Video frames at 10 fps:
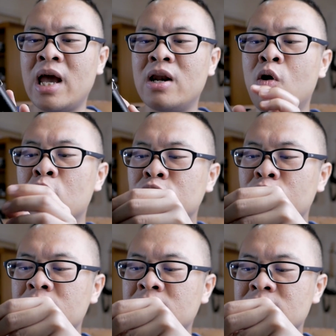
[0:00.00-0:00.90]
And
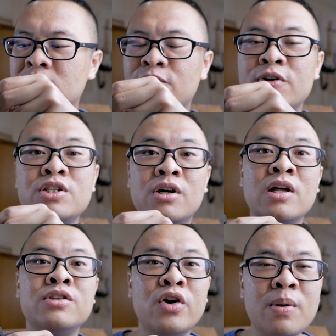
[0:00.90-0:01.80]
although it doesn't feature
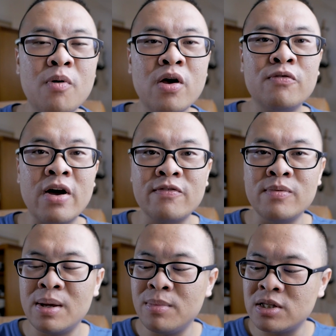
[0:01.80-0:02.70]
a
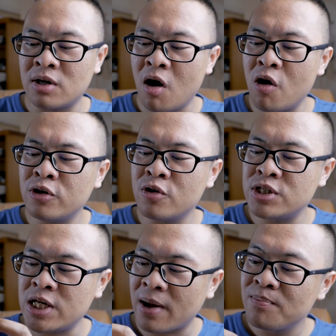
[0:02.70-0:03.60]
3.5mm
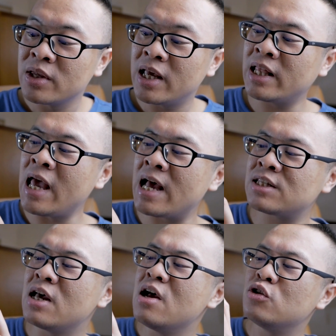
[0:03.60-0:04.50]
audio jack, it
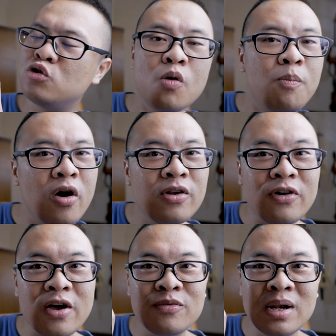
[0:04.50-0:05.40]
has
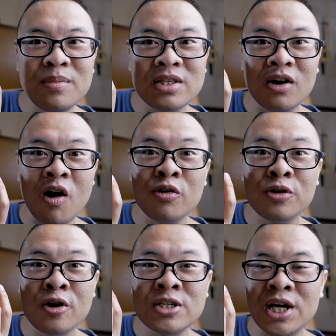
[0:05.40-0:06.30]
2.5mm
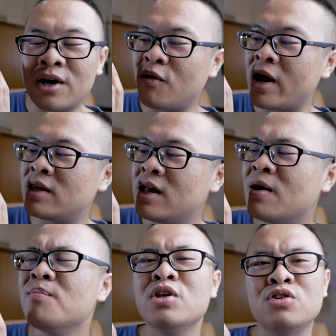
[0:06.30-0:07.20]
audio jack right
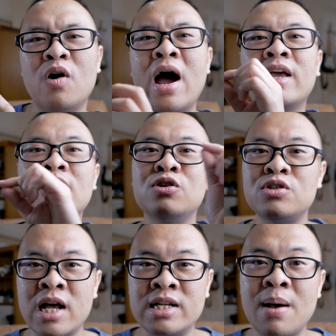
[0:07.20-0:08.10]
here. So I can
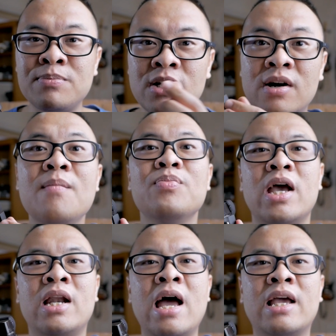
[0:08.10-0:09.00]
use adapter
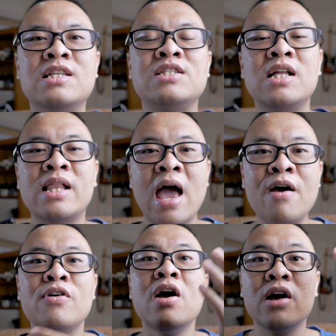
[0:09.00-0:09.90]
and I can still
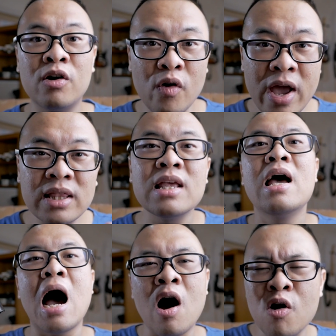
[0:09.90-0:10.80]
have great
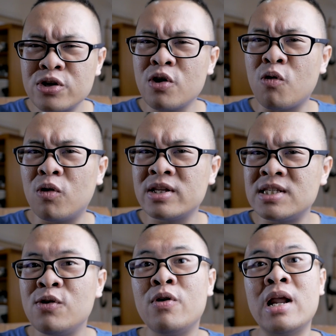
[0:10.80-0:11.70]
audio
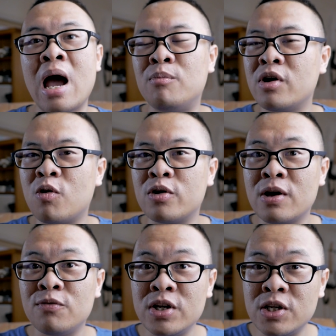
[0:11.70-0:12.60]
quality when I'm
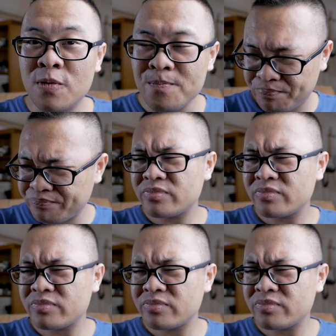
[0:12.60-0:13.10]
recording video.